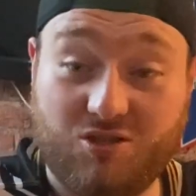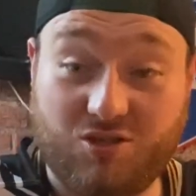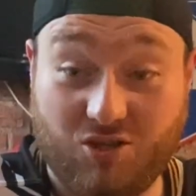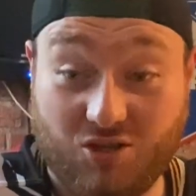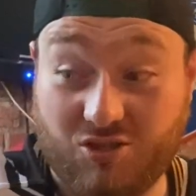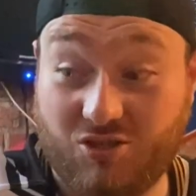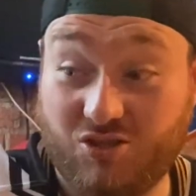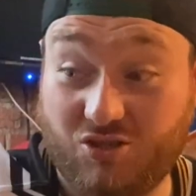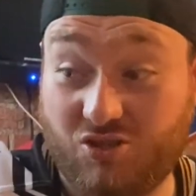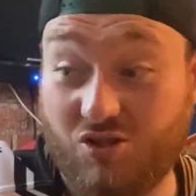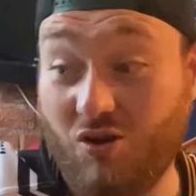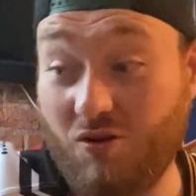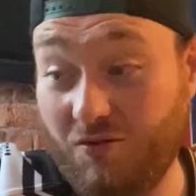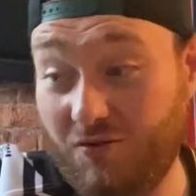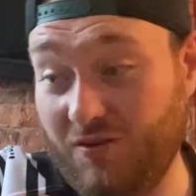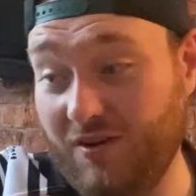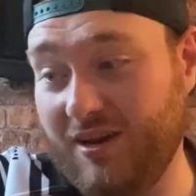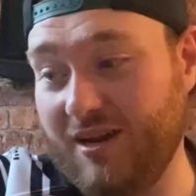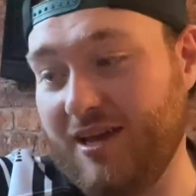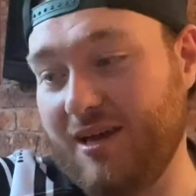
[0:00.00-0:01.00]
Good
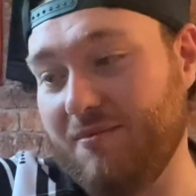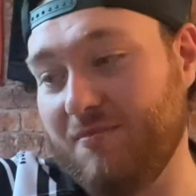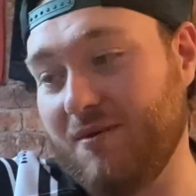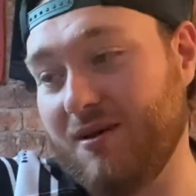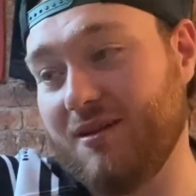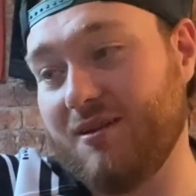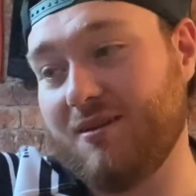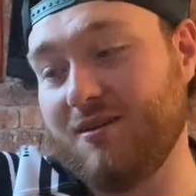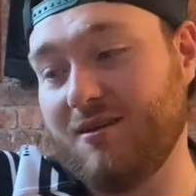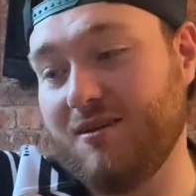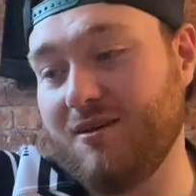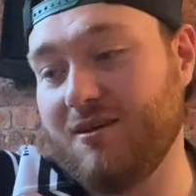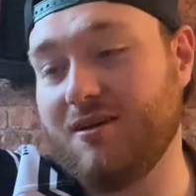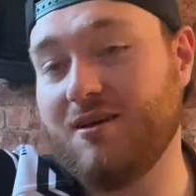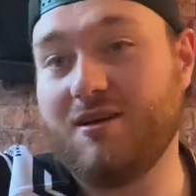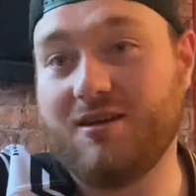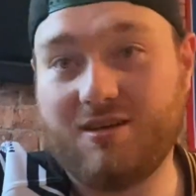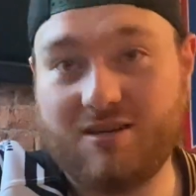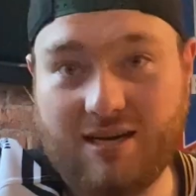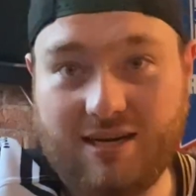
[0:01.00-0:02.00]
stuff in here, man.
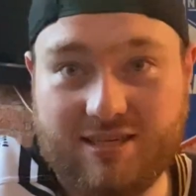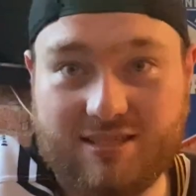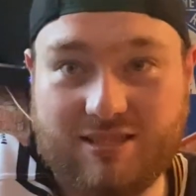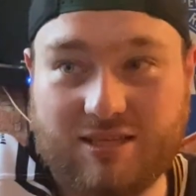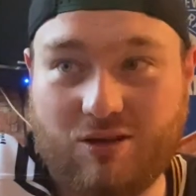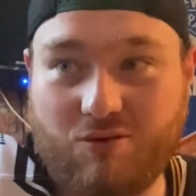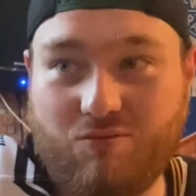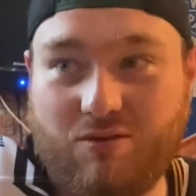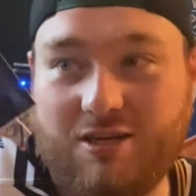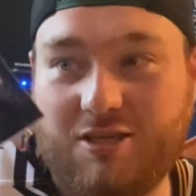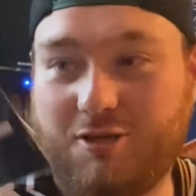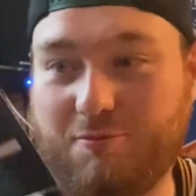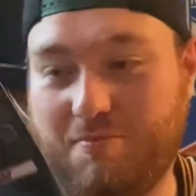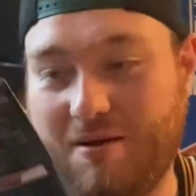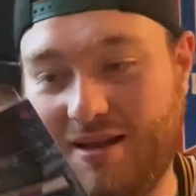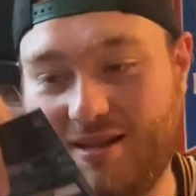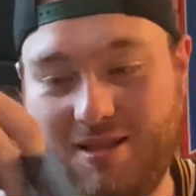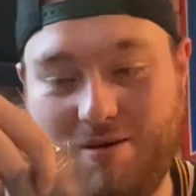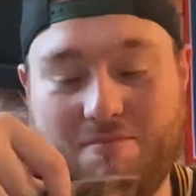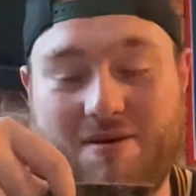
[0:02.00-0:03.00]
Nice little
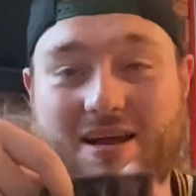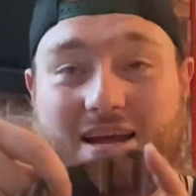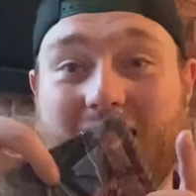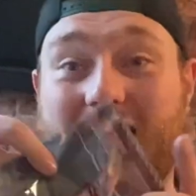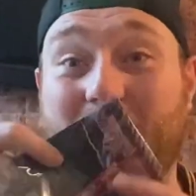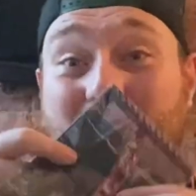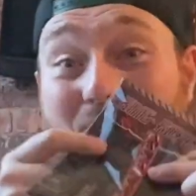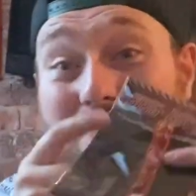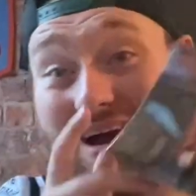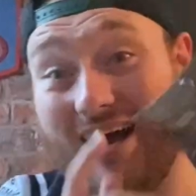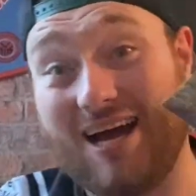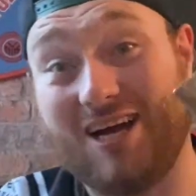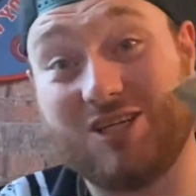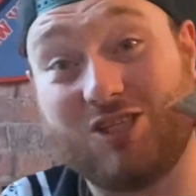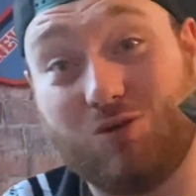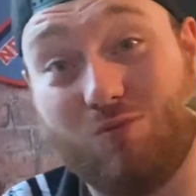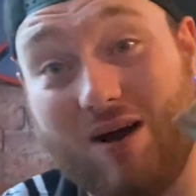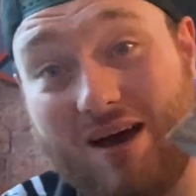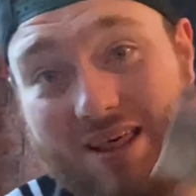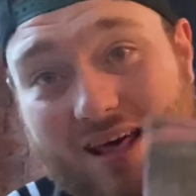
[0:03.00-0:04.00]
wristband. I might
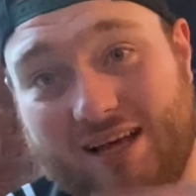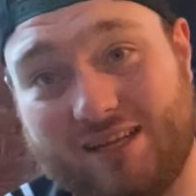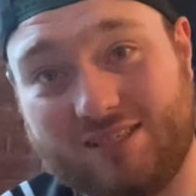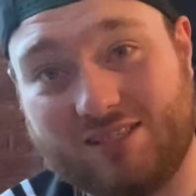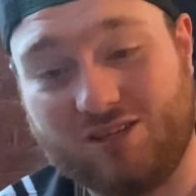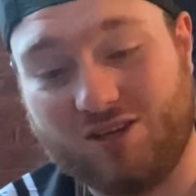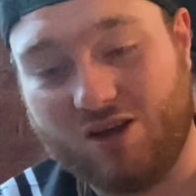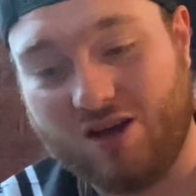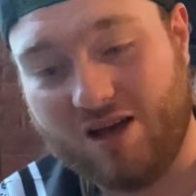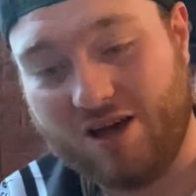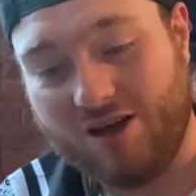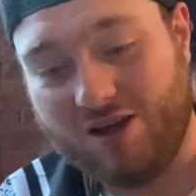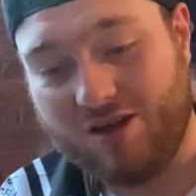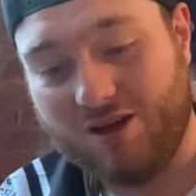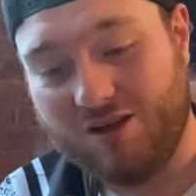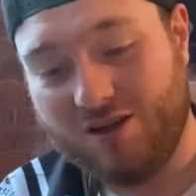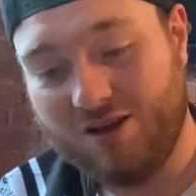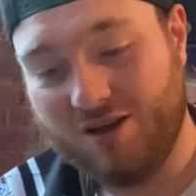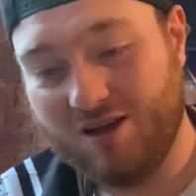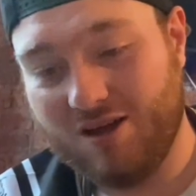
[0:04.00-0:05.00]
actually wear that
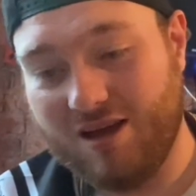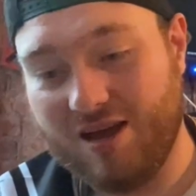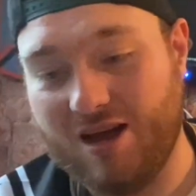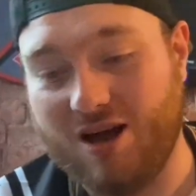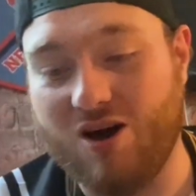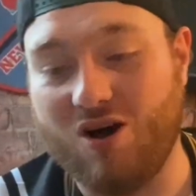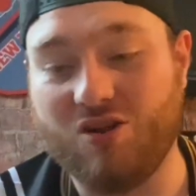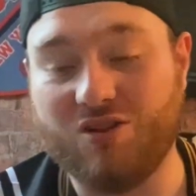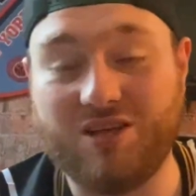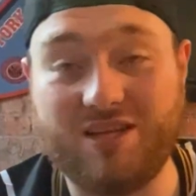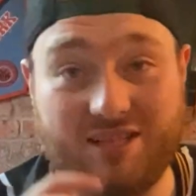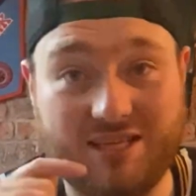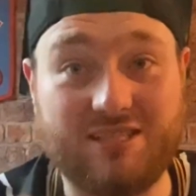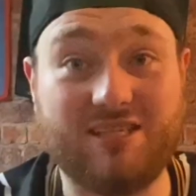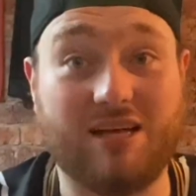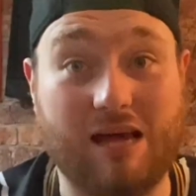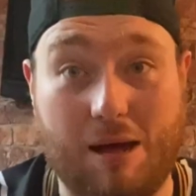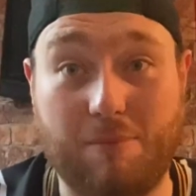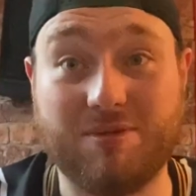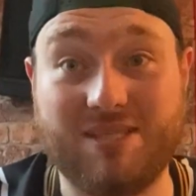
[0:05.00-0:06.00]
All In.
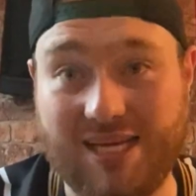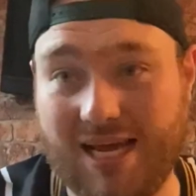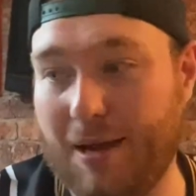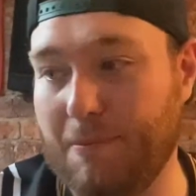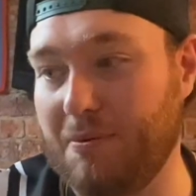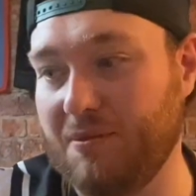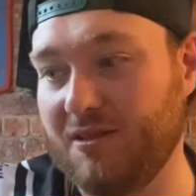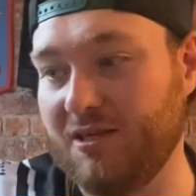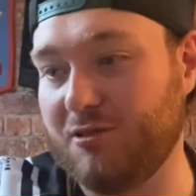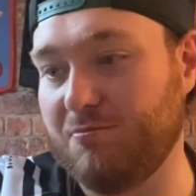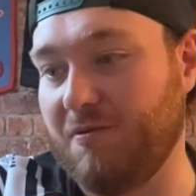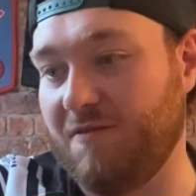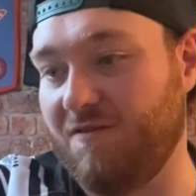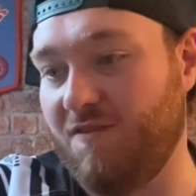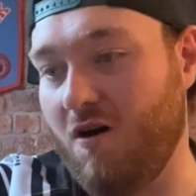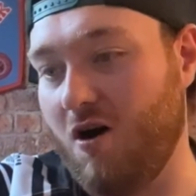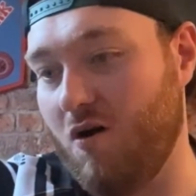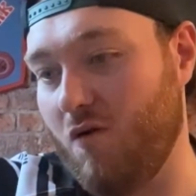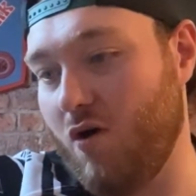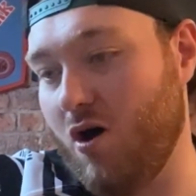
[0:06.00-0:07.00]
I'm taping this
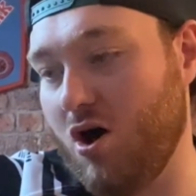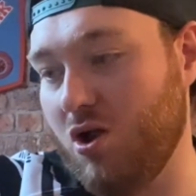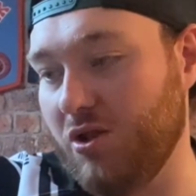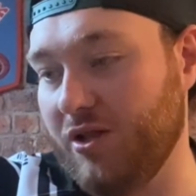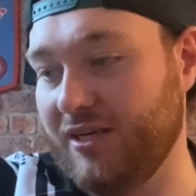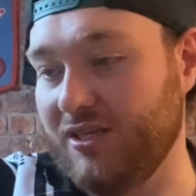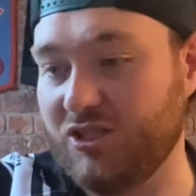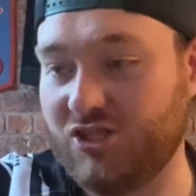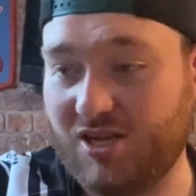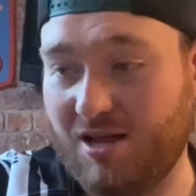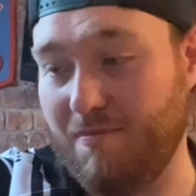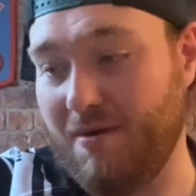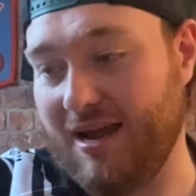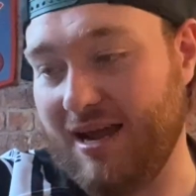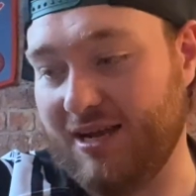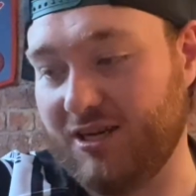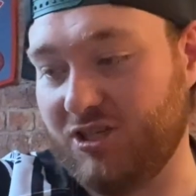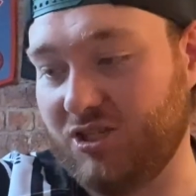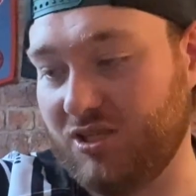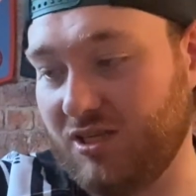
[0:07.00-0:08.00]
before All In, so I
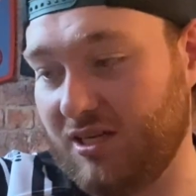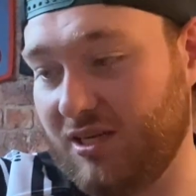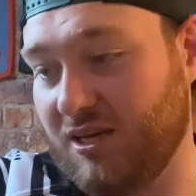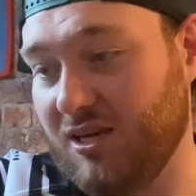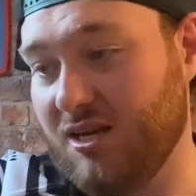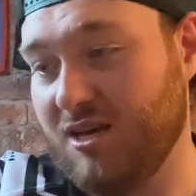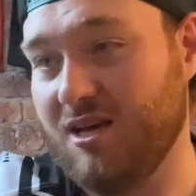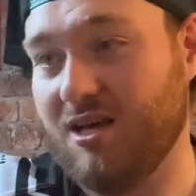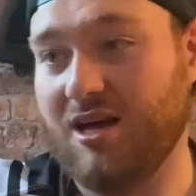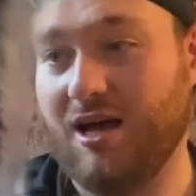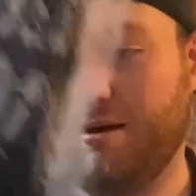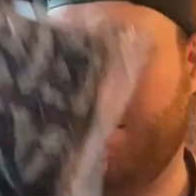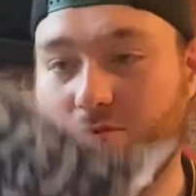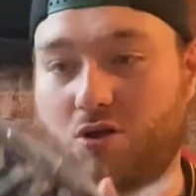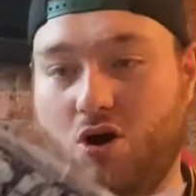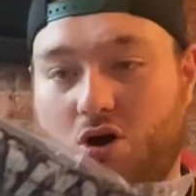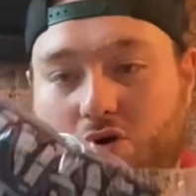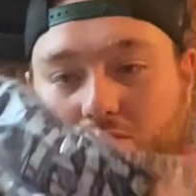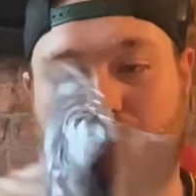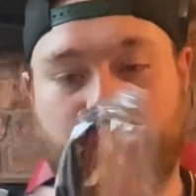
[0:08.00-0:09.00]
might actually.
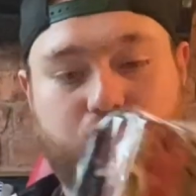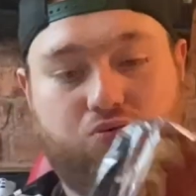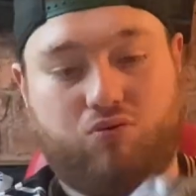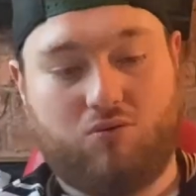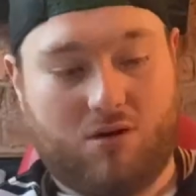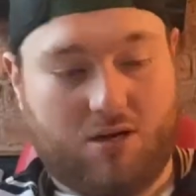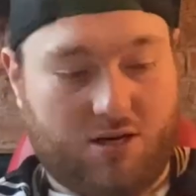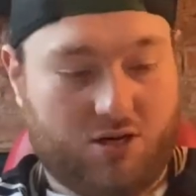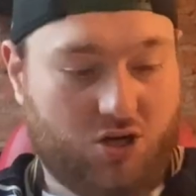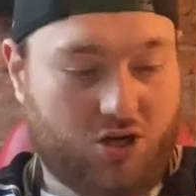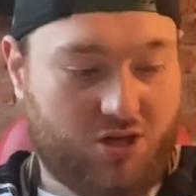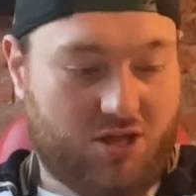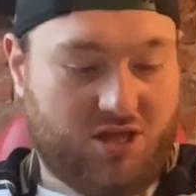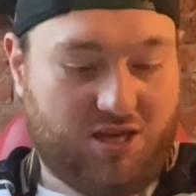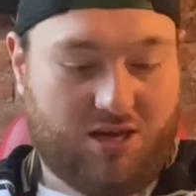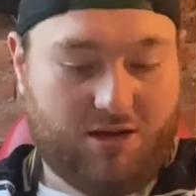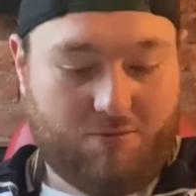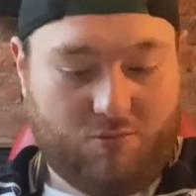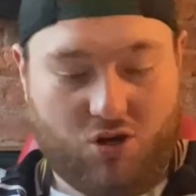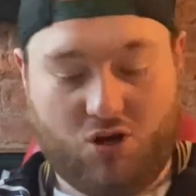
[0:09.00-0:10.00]
I don't
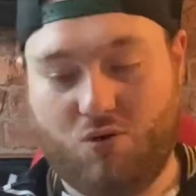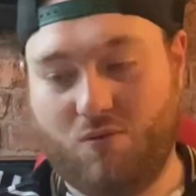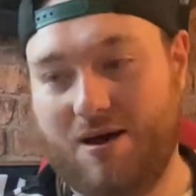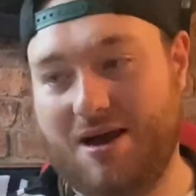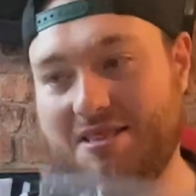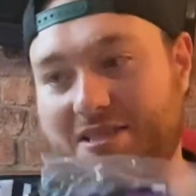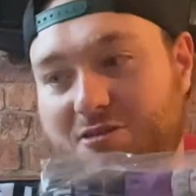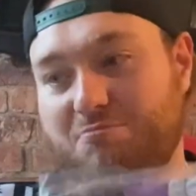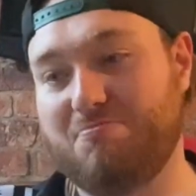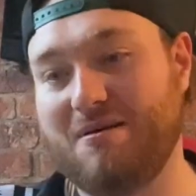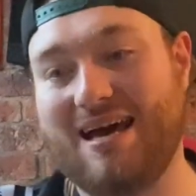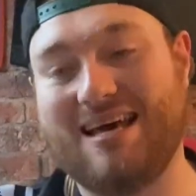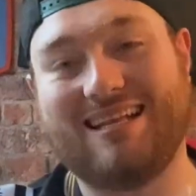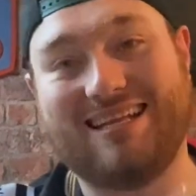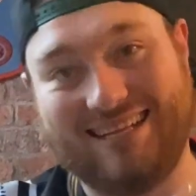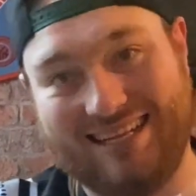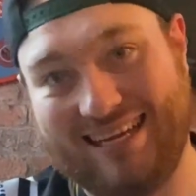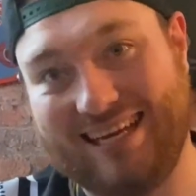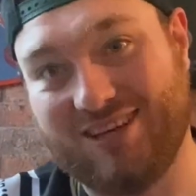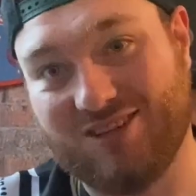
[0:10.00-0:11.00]
think I'm gonna wear this
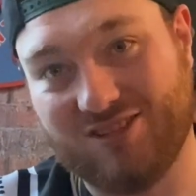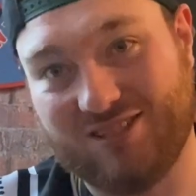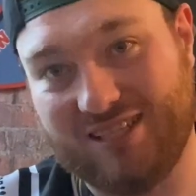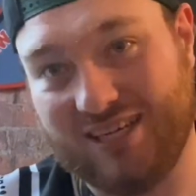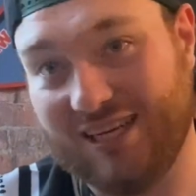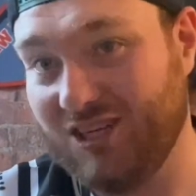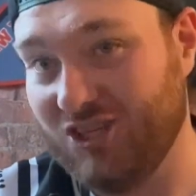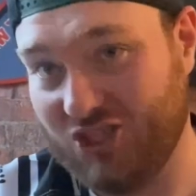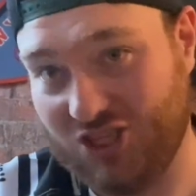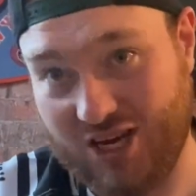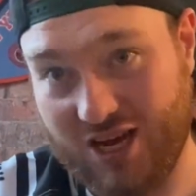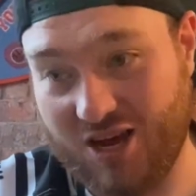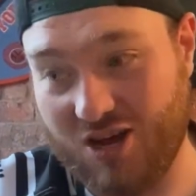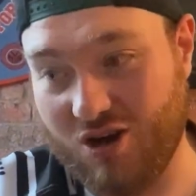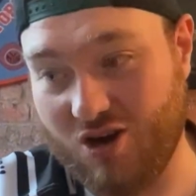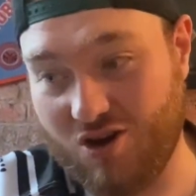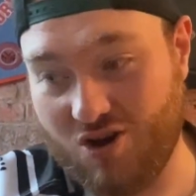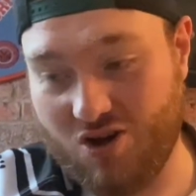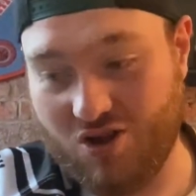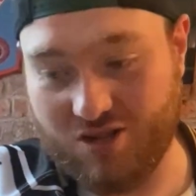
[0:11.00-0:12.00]
Barely Legal t-shirt
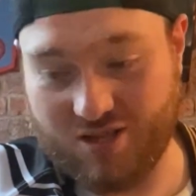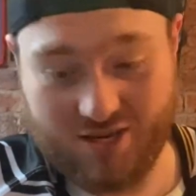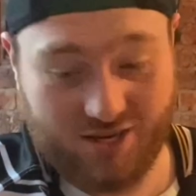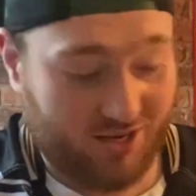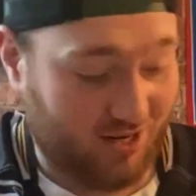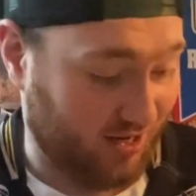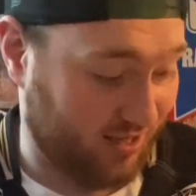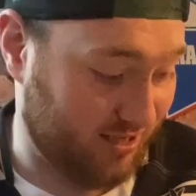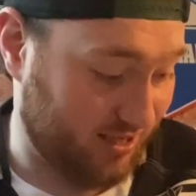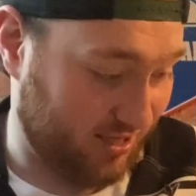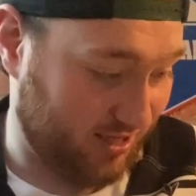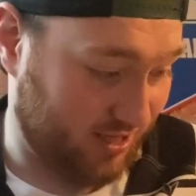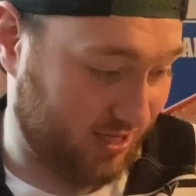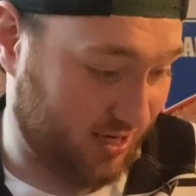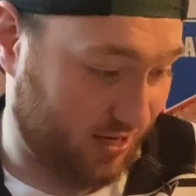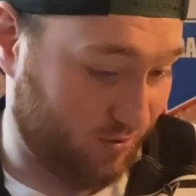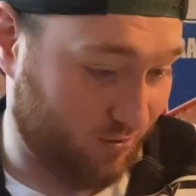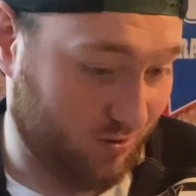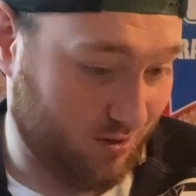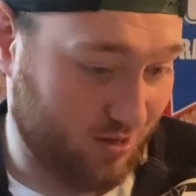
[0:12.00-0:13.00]
at All In. I'll tell you now.